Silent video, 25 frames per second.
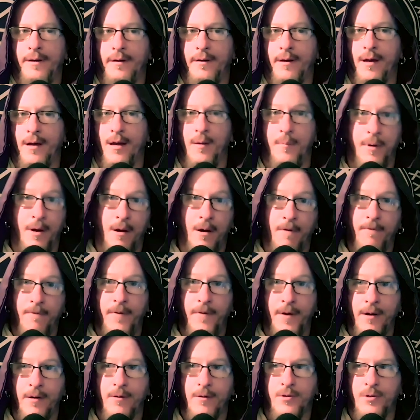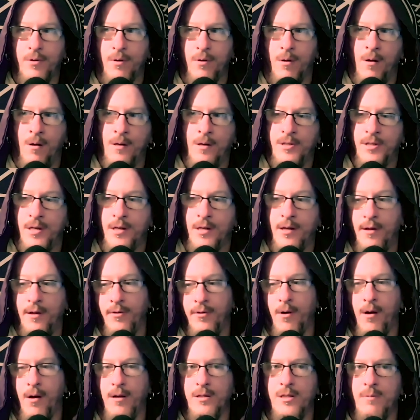keeping our fingers crossed, sending
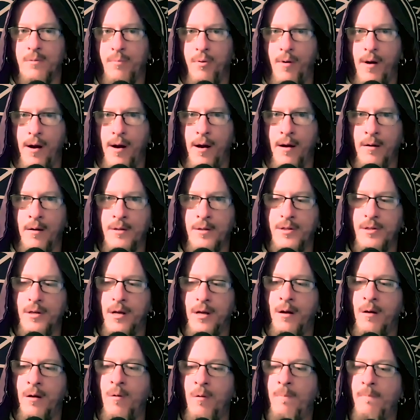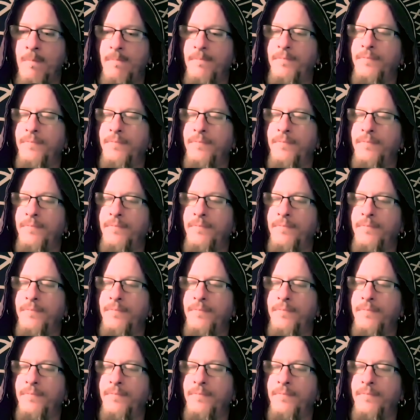thoughts and prayers, you know,